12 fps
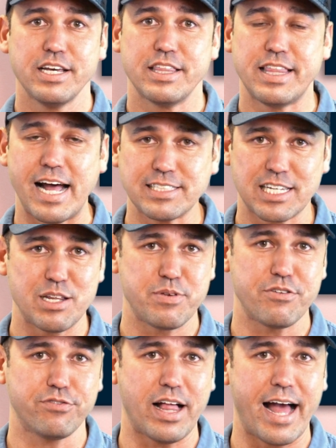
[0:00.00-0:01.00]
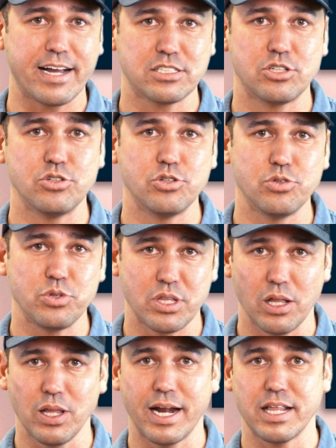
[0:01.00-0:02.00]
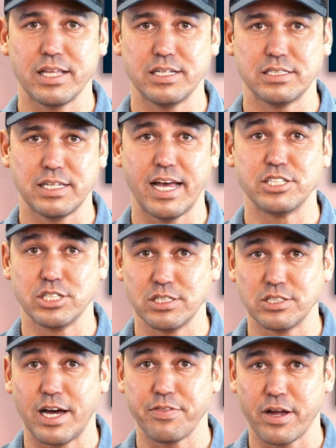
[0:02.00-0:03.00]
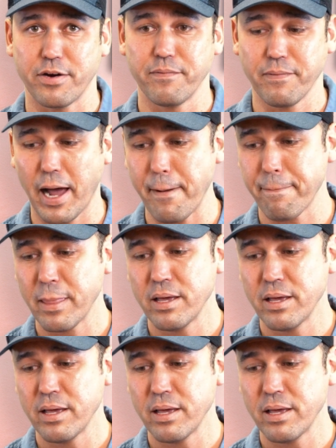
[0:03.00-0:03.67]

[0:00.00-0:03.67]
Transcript: that's gonna be a flag to a lot of these engines out there, okay?